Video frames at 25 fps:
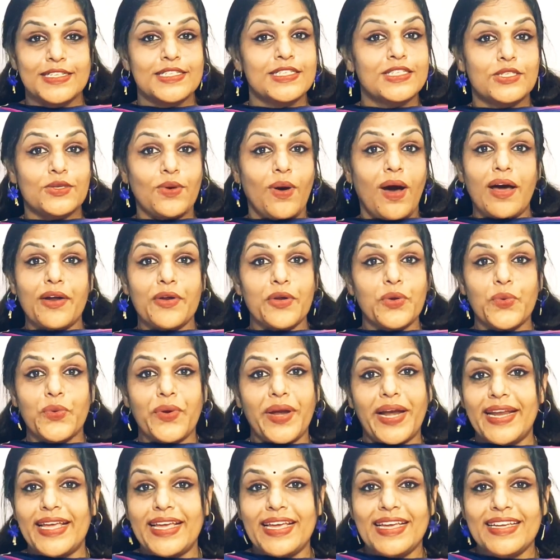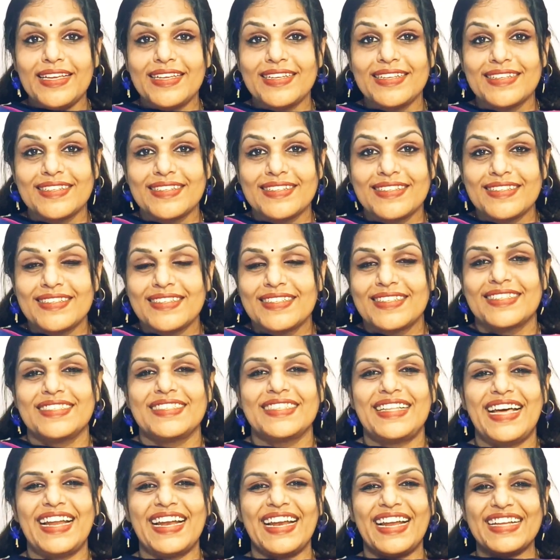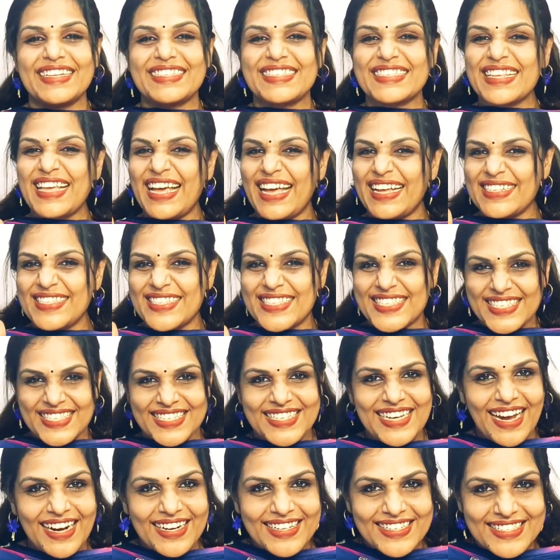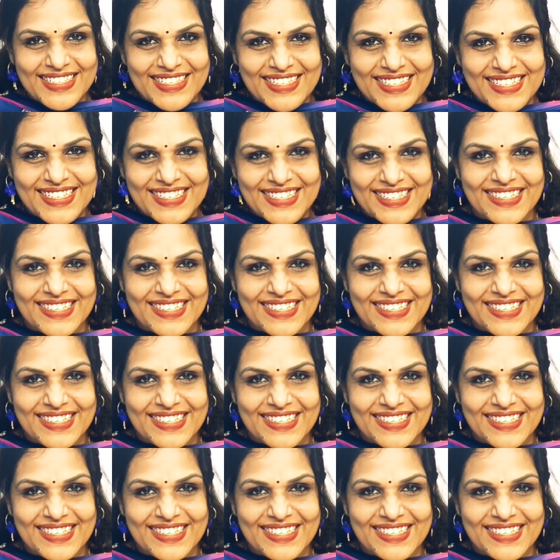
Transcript: So are you ready? Then let's get started.